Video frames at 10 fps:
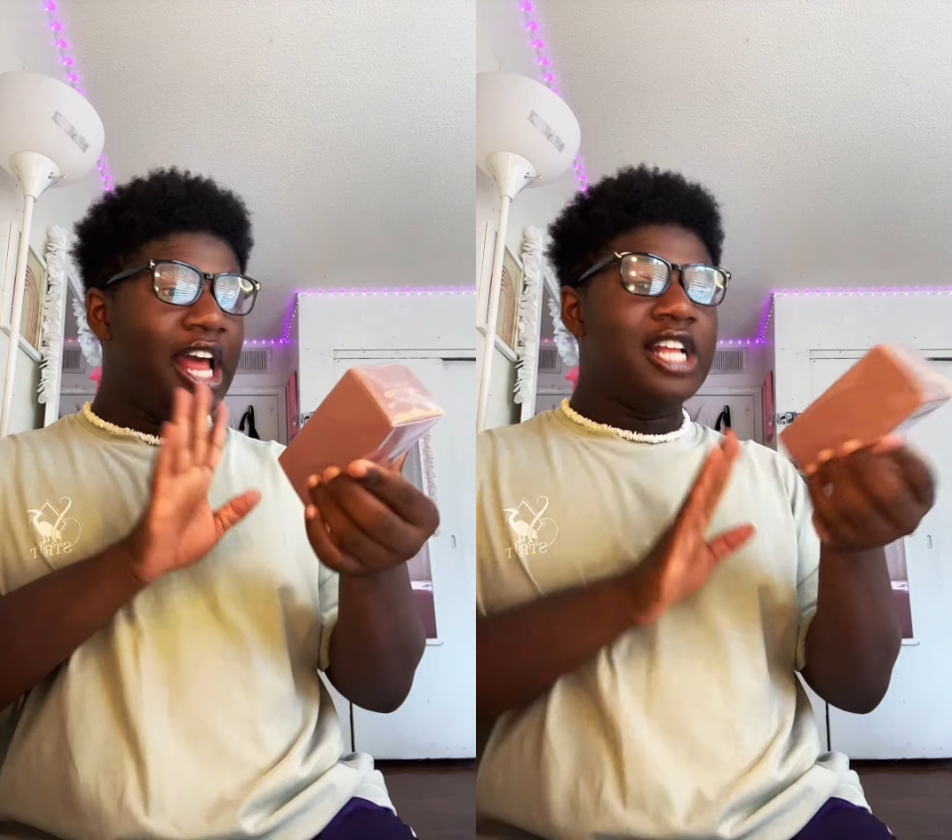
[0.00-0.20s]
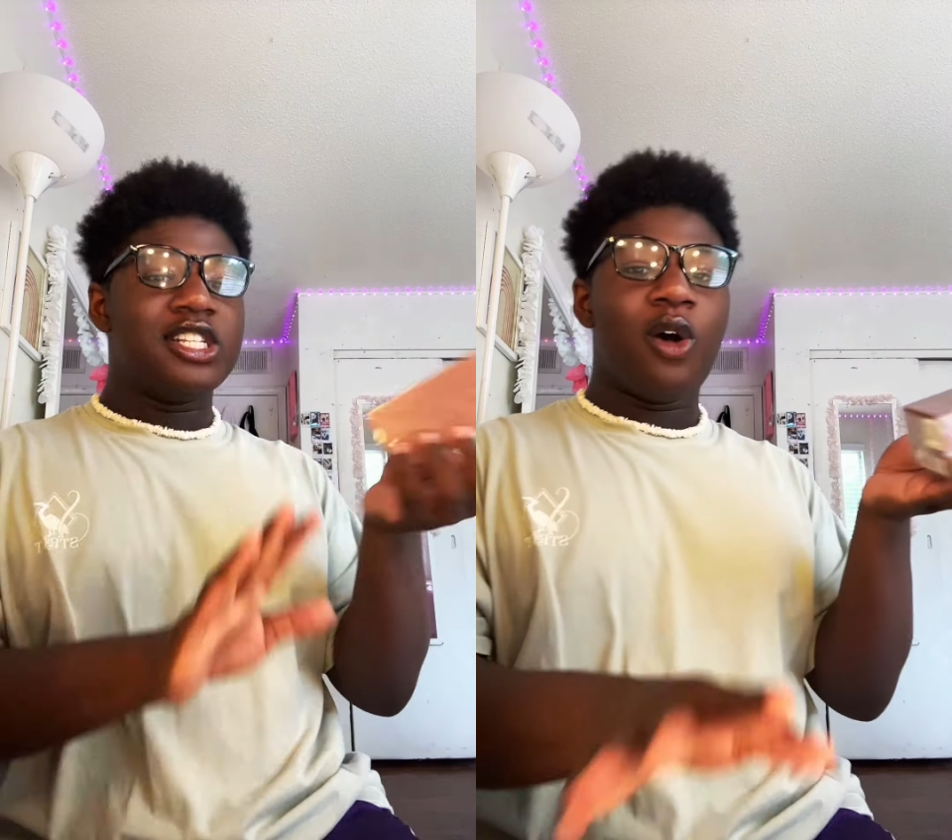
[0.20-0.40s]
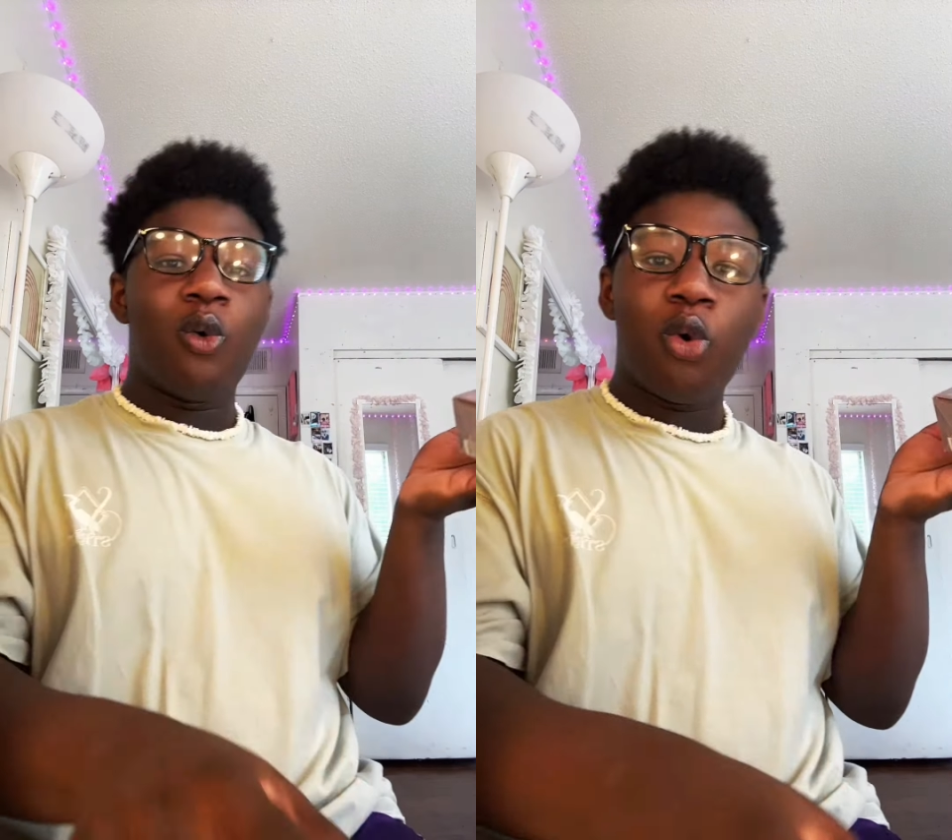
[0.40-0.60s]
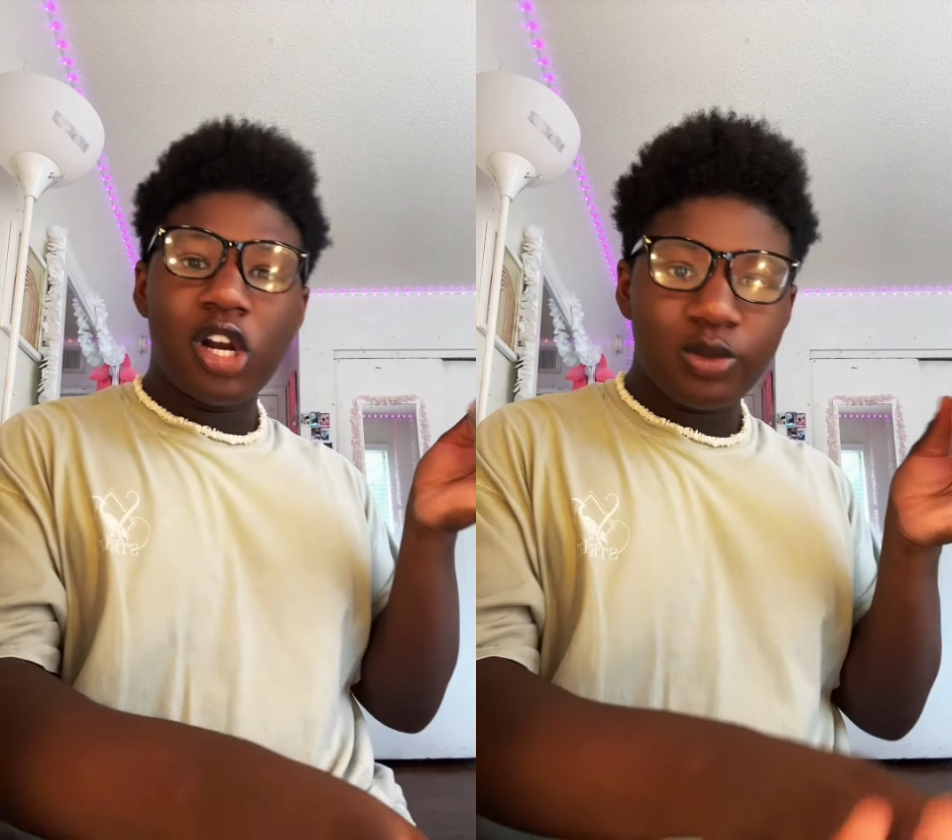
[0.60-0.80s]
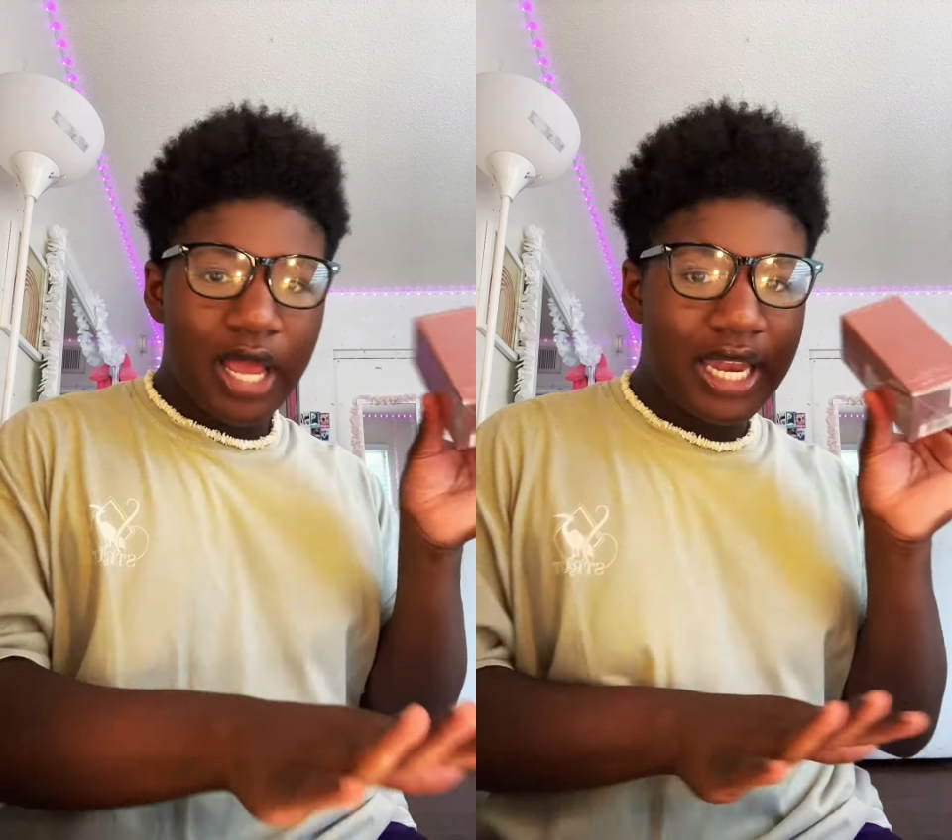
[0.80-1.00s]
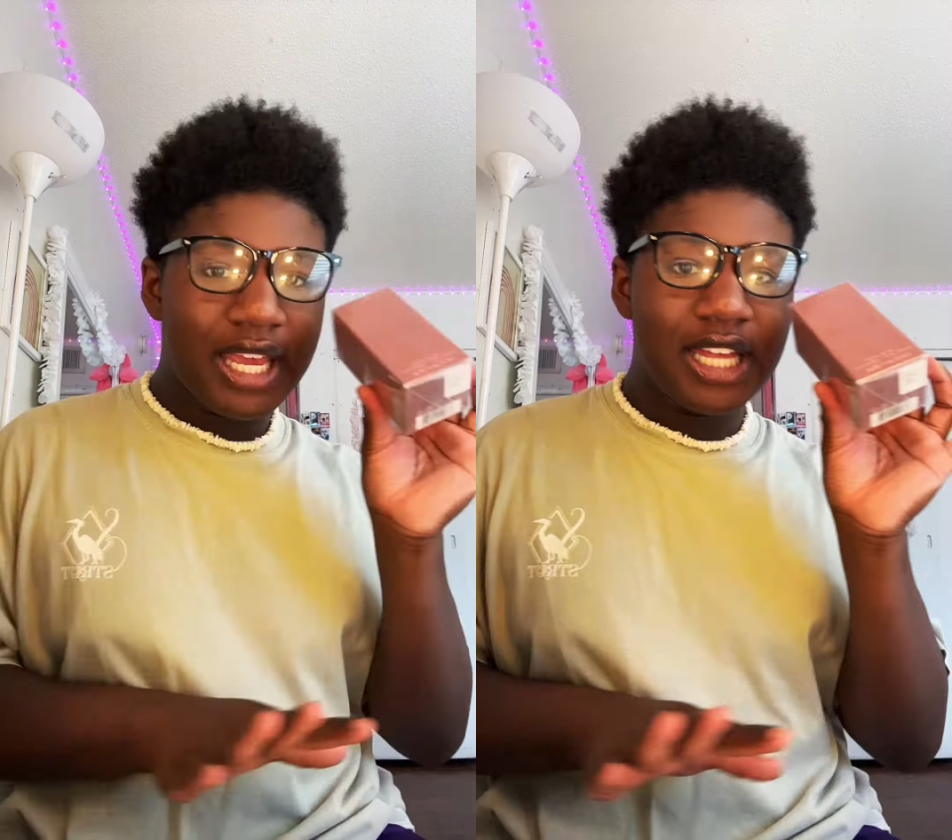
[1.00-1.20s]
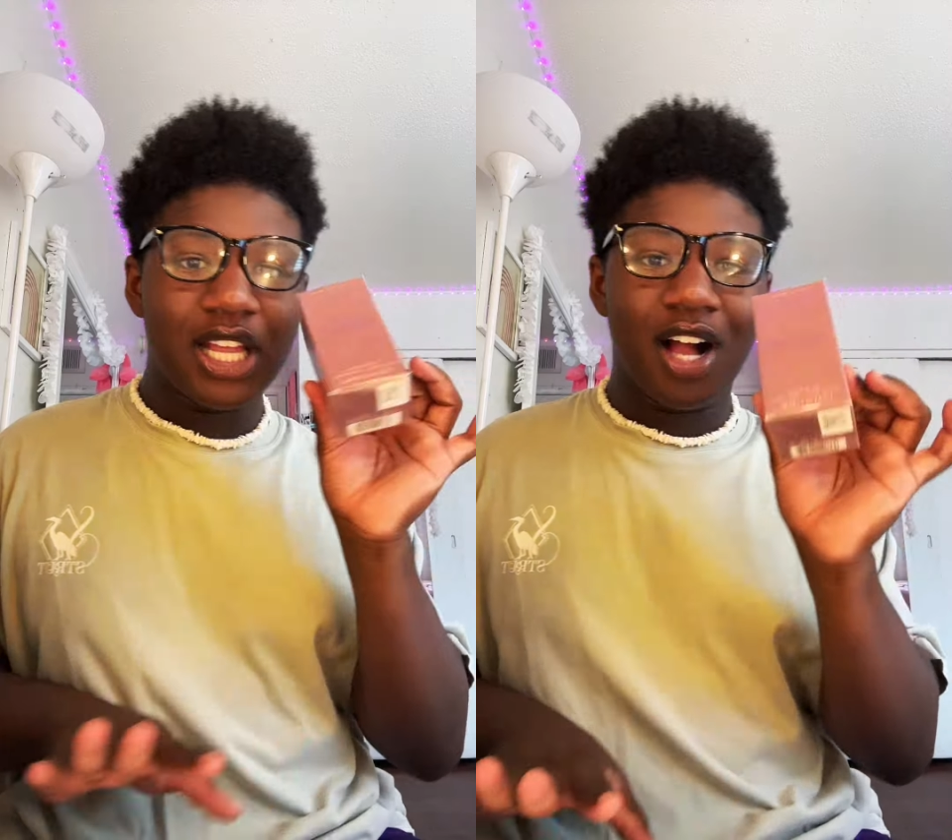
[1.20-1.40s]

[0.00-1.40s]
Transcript: So, of course, we had to get the